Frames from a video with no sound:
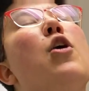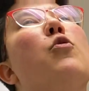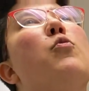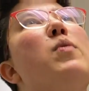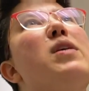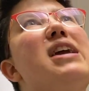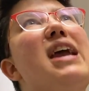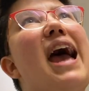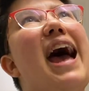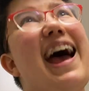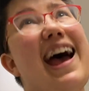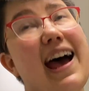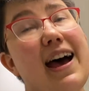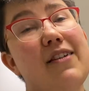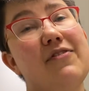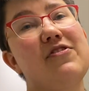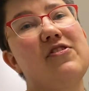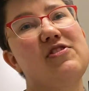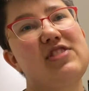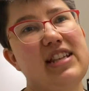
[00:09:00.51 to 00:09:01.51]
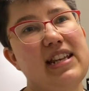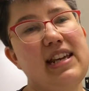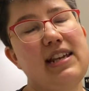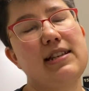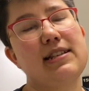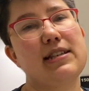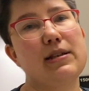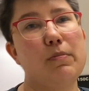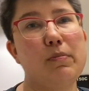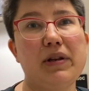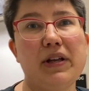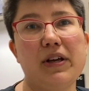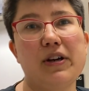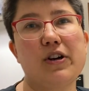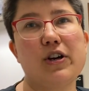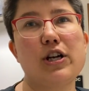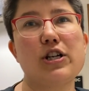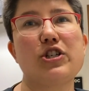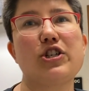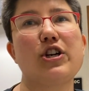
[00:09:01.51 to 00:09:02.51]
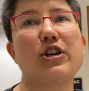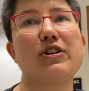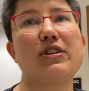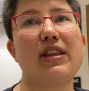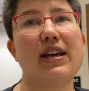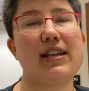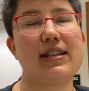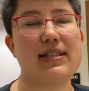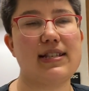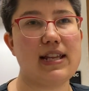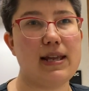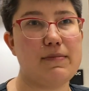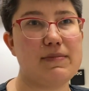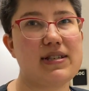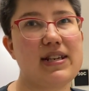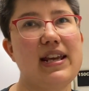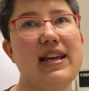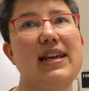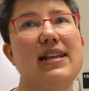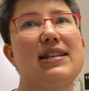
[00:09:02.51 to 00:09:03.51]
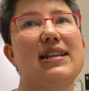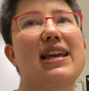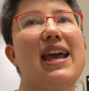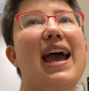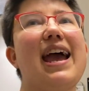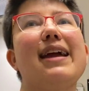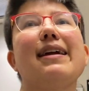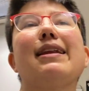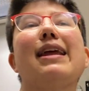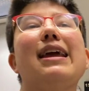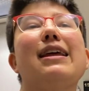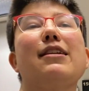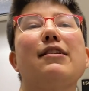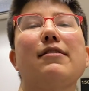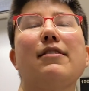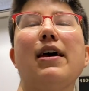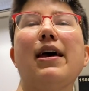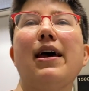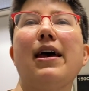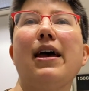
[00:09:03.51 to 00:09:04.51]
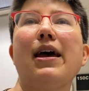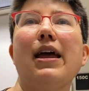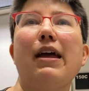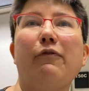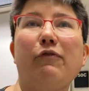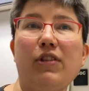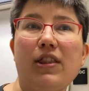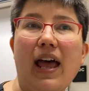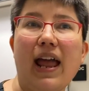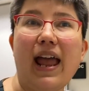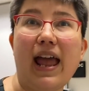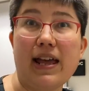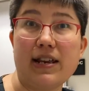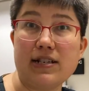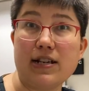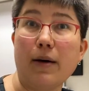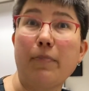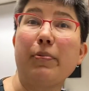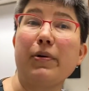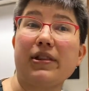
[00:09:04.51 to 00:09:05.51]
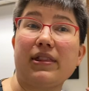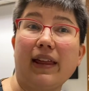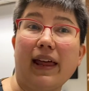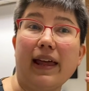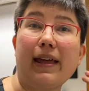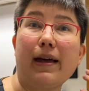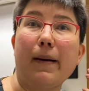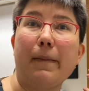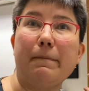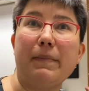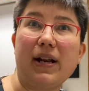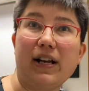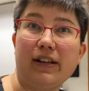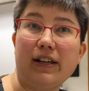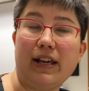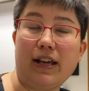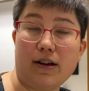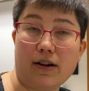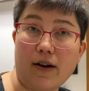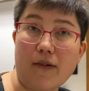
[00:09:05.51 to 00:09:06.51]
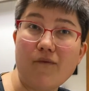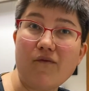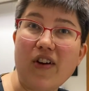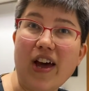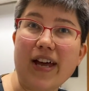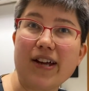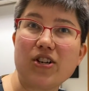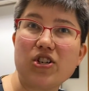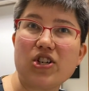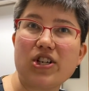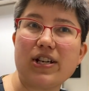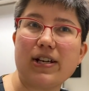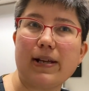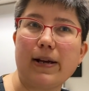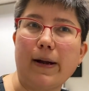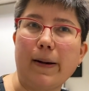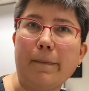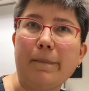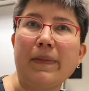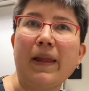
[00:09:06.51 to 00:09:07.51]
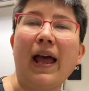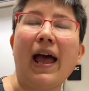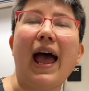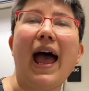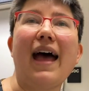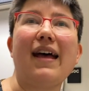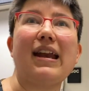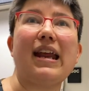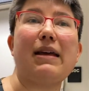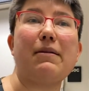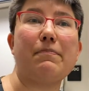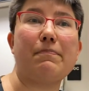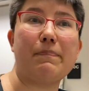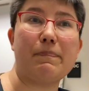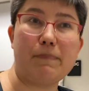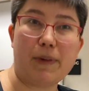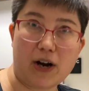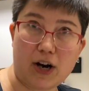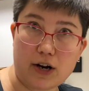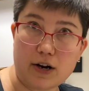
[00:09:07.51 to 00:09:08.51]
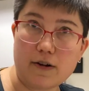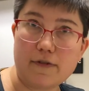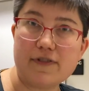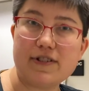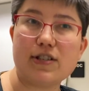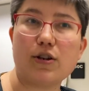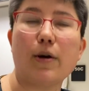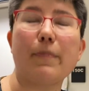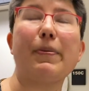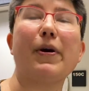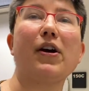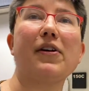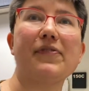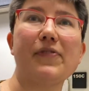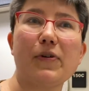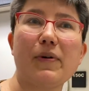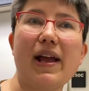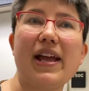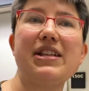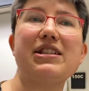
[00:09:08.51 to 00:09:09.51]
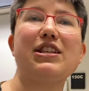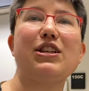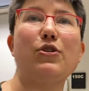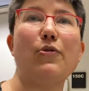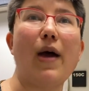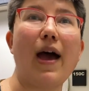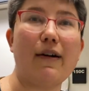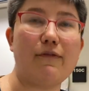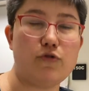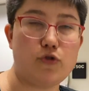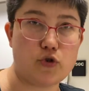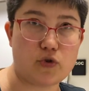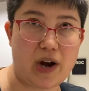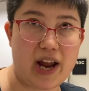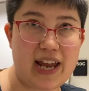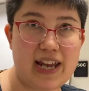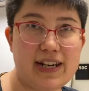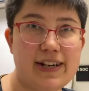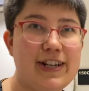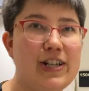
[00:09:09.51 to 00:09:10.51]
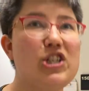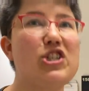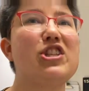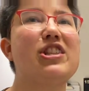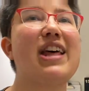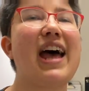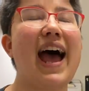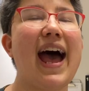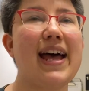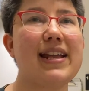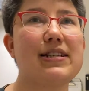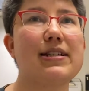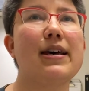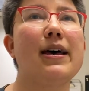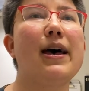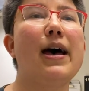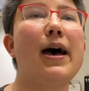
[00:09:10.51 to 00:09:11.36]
We have seen some literature that seems to indicate in if they end up with like a middle ear infection and it perfs or perforates and you have drainage, that